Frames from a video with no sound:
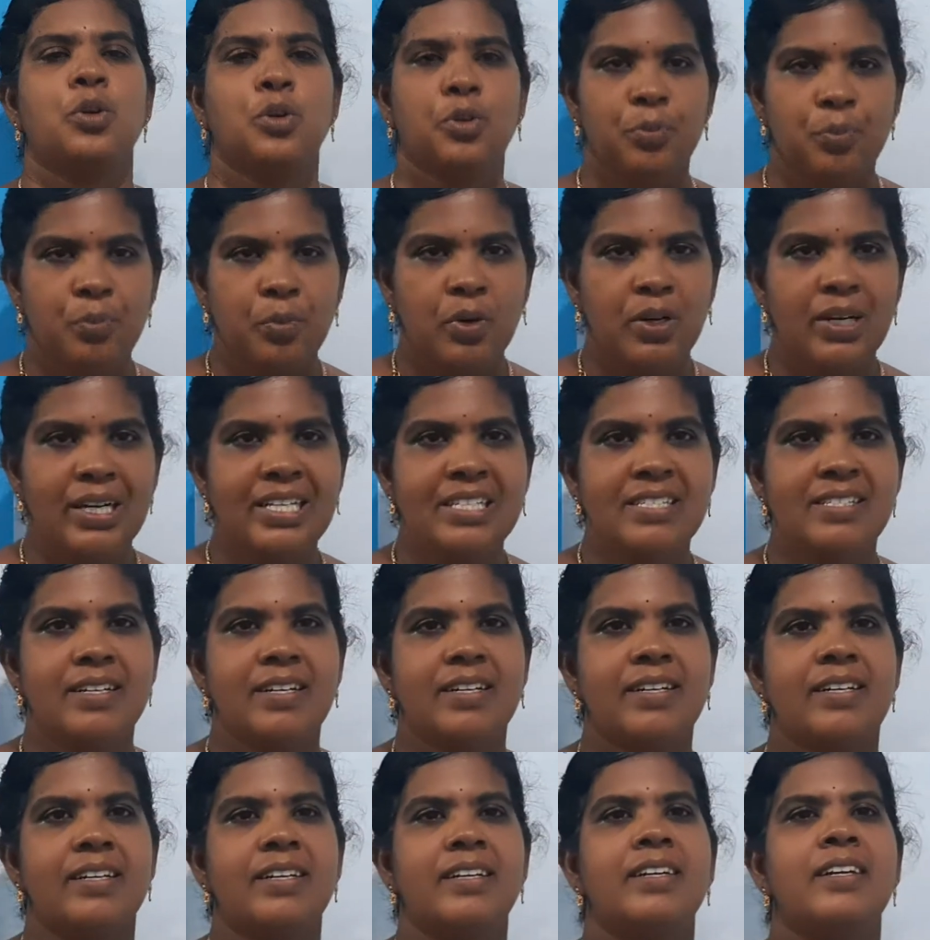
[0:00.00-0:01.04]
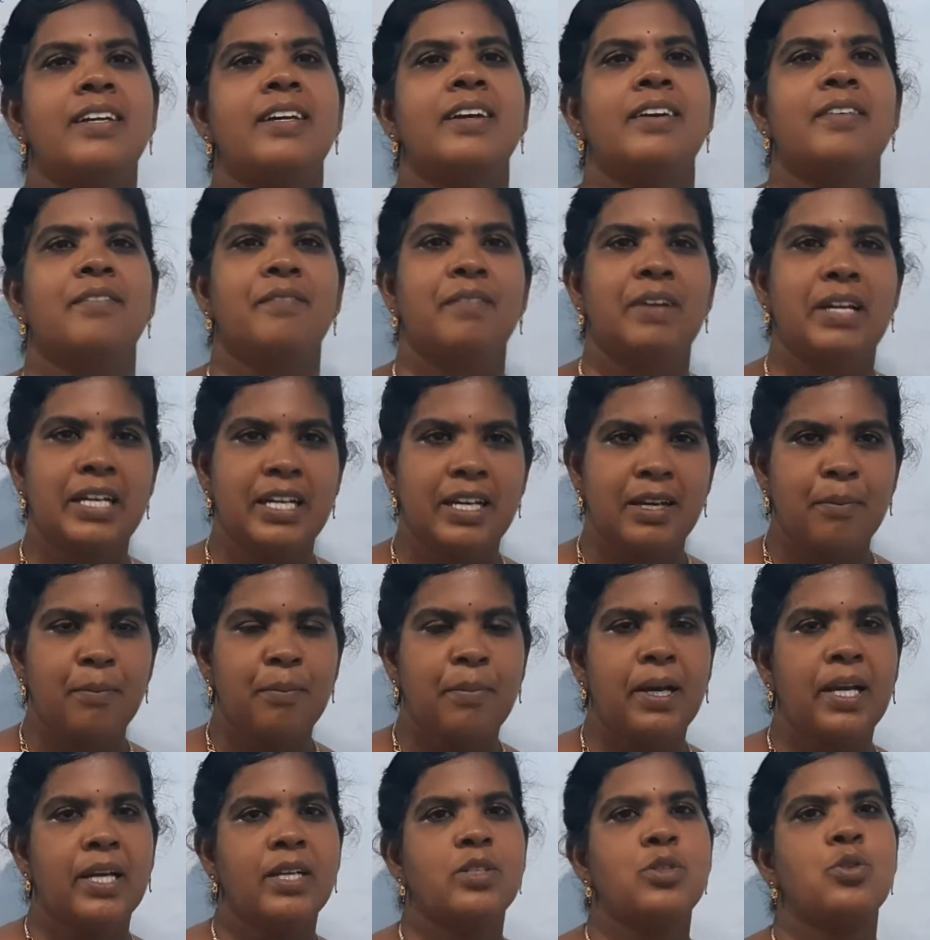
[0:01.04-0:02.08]
Good morning, children. Welcome
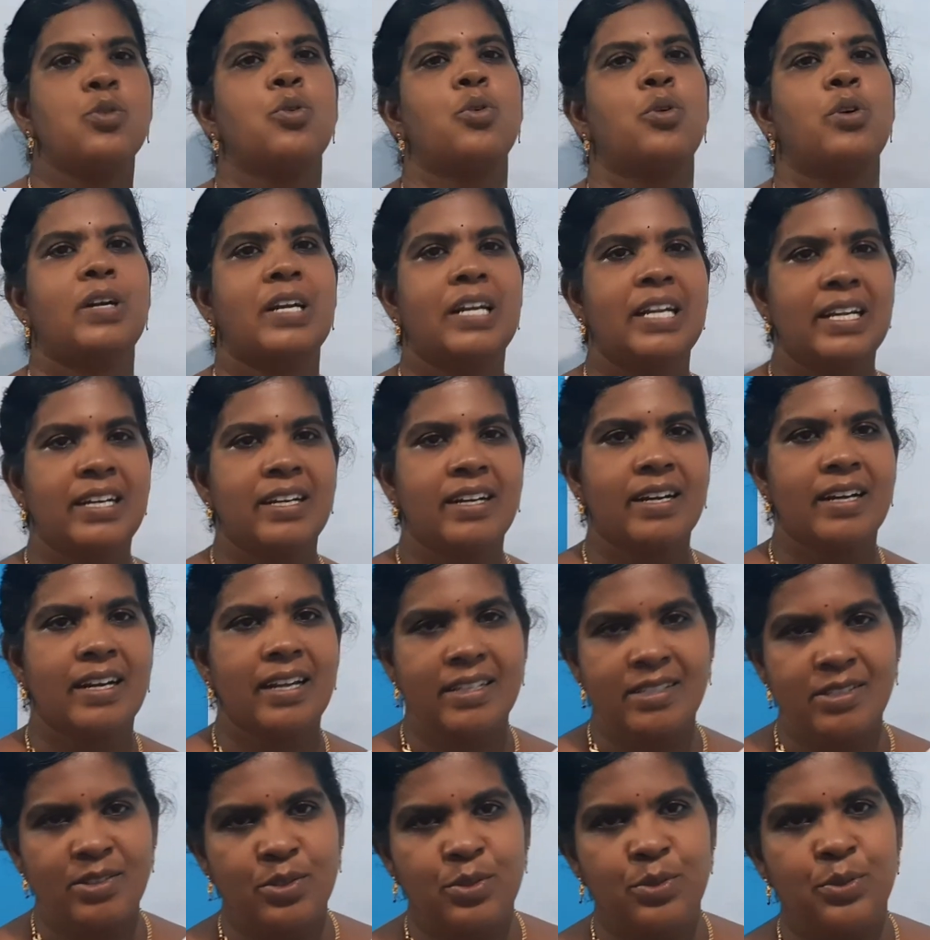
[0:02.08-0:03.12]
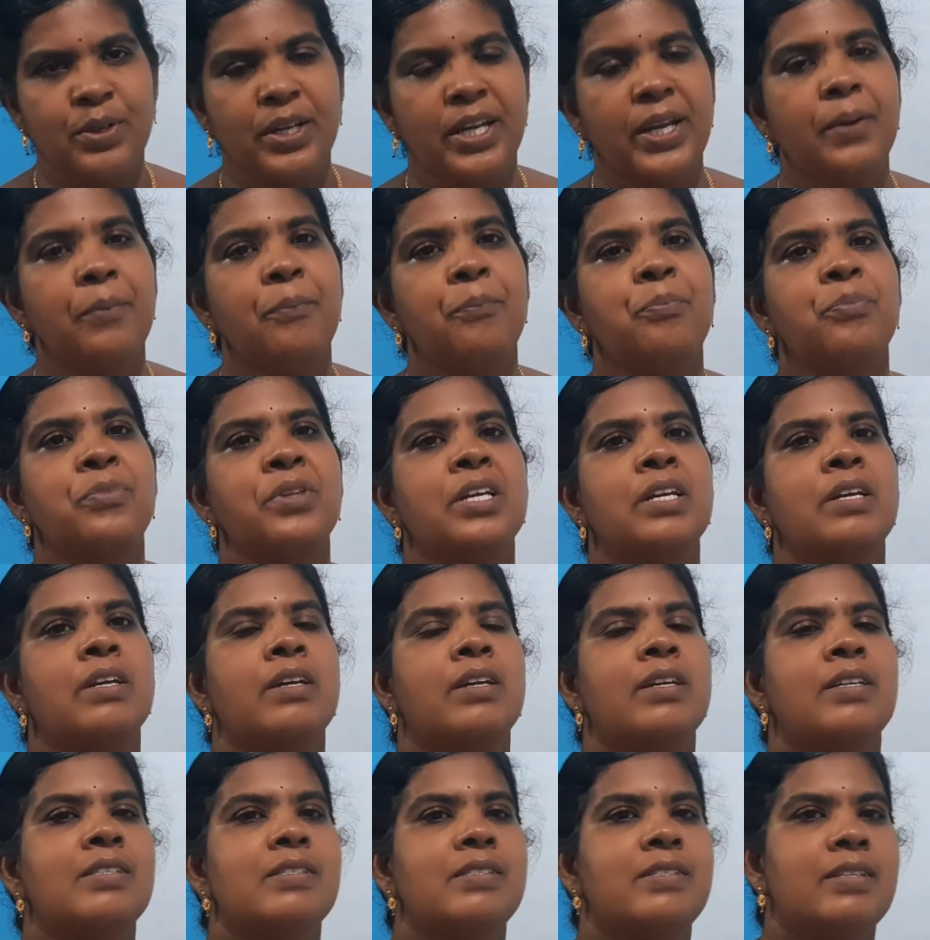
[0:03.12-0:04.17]
back to online class today.
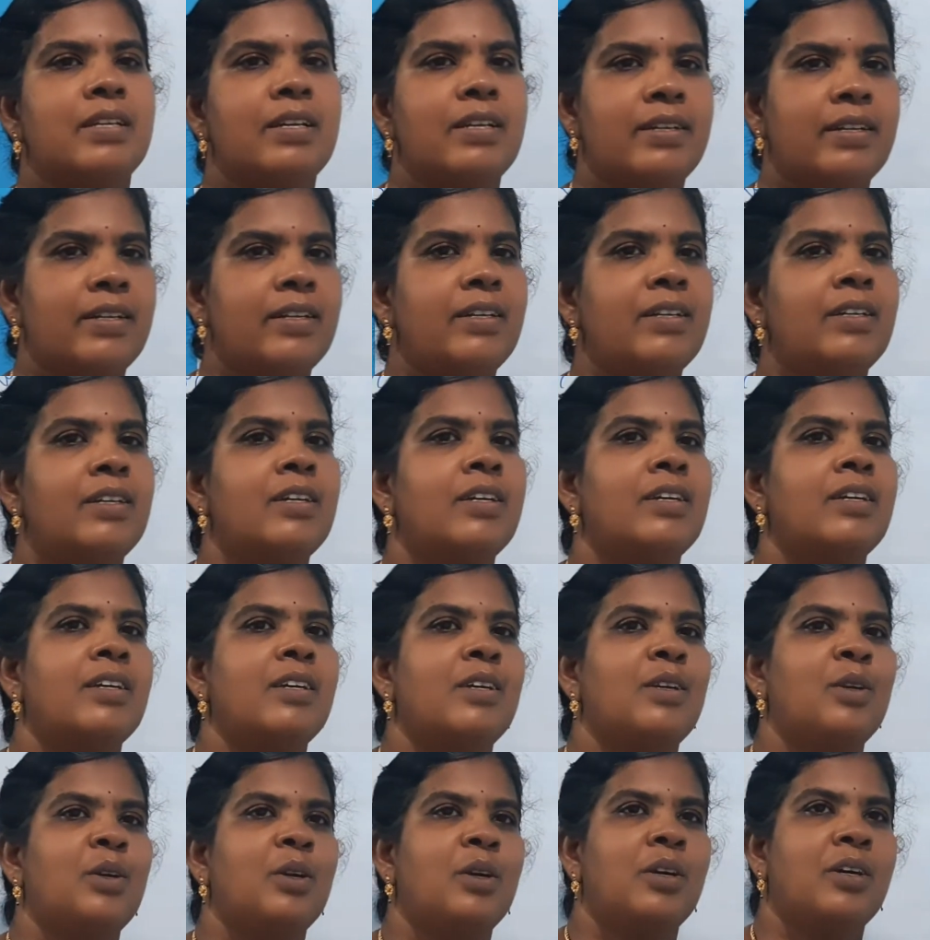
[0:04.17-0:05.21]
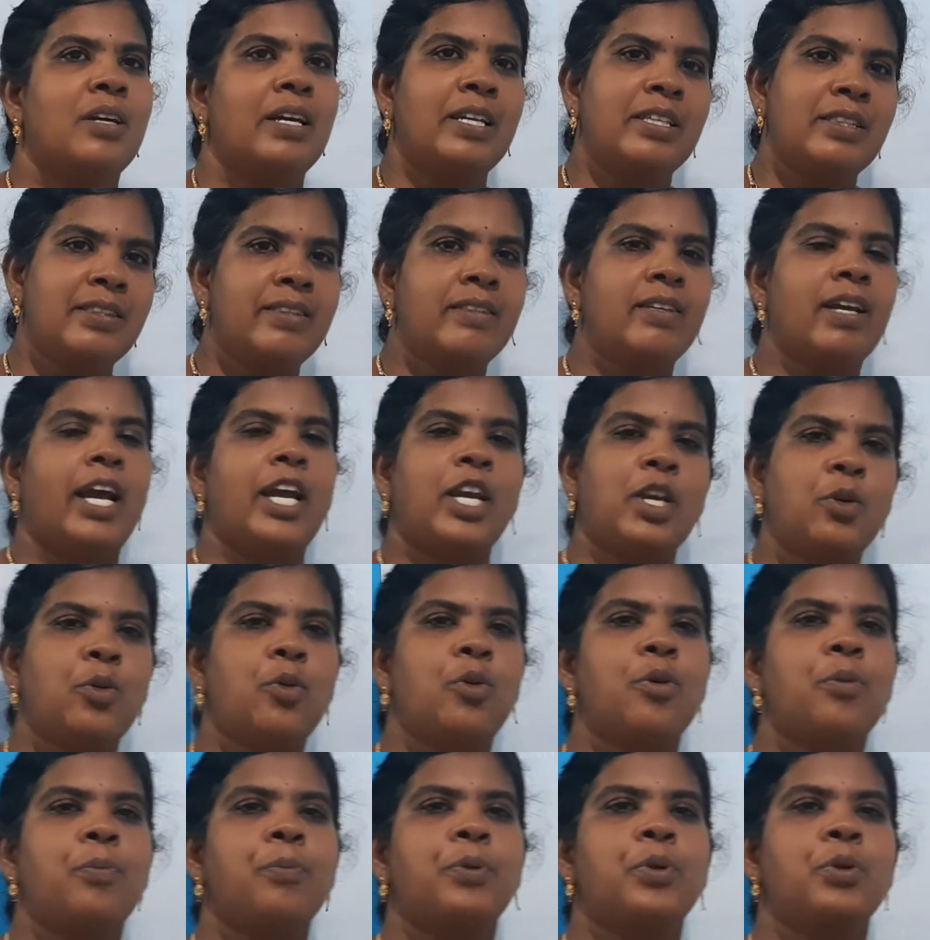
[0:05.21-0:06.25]
Children, I
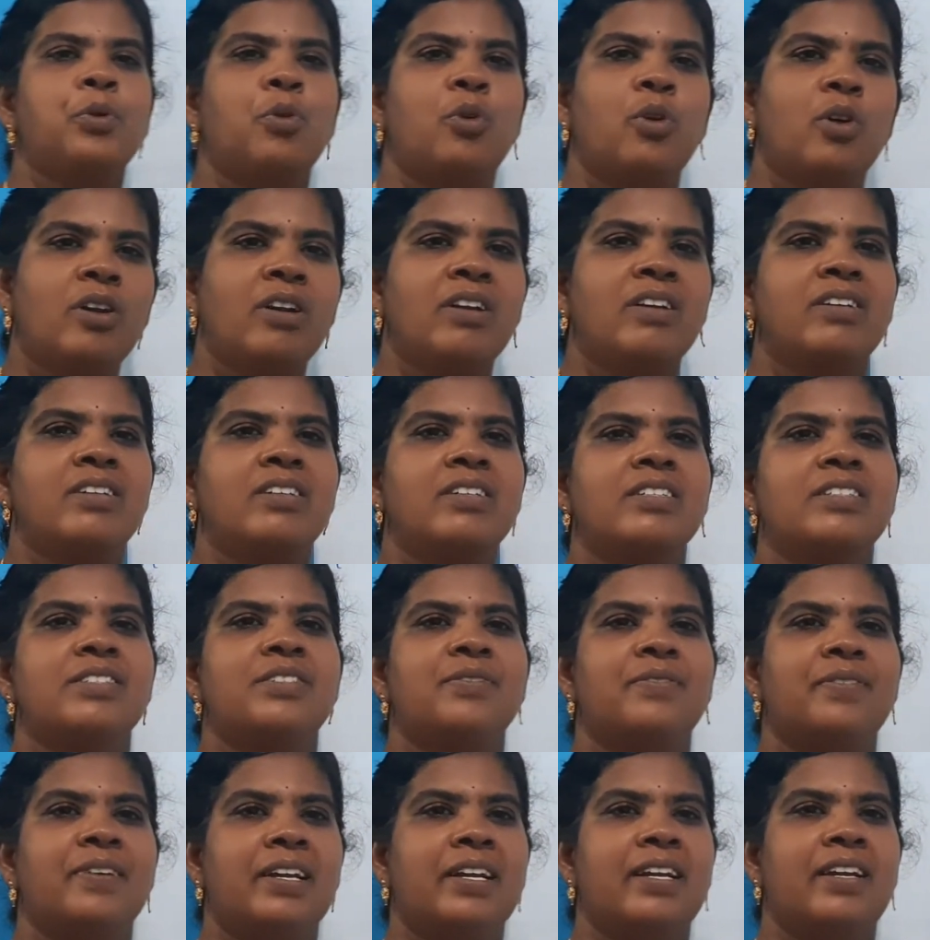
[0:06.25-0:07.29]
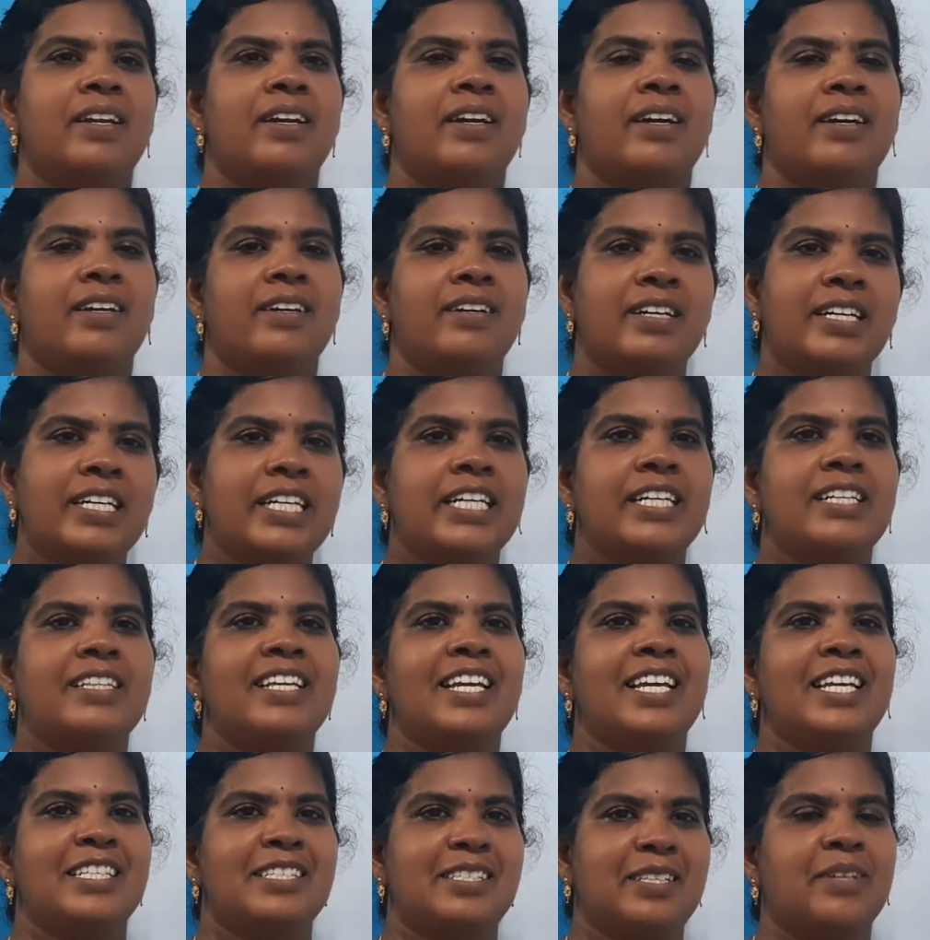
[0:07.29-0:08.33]
hope you all learned well and written
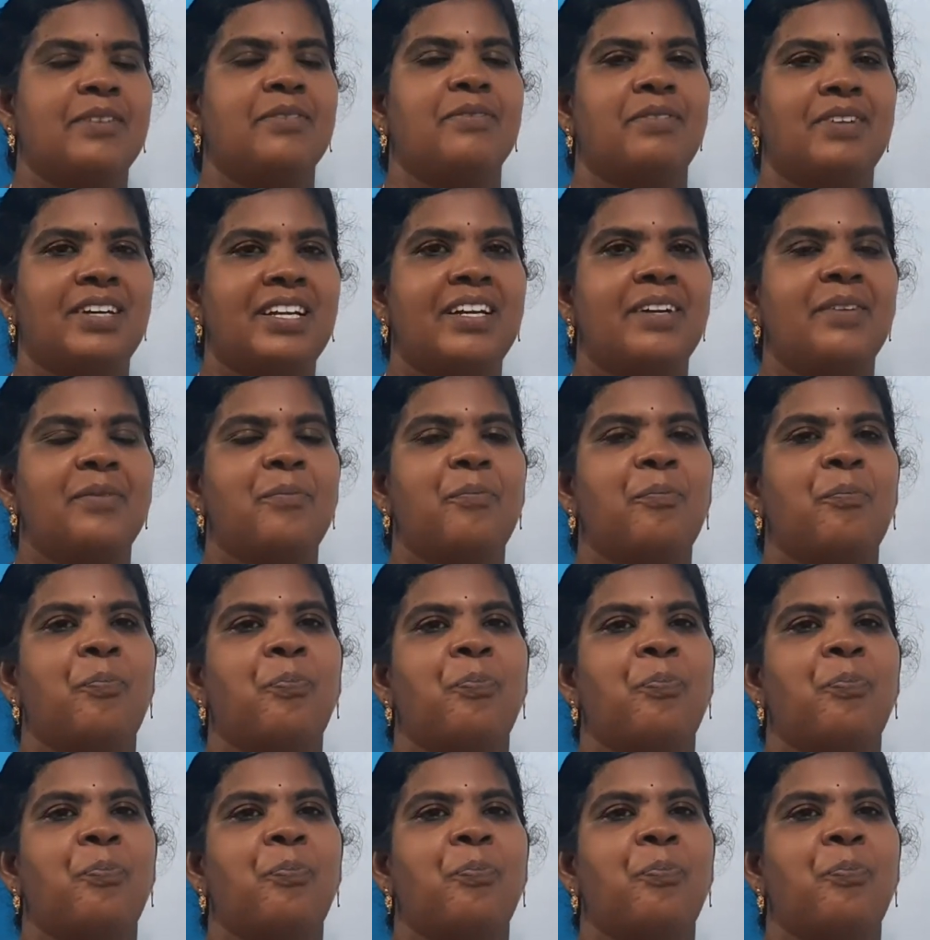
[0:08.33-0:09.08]
the exam well.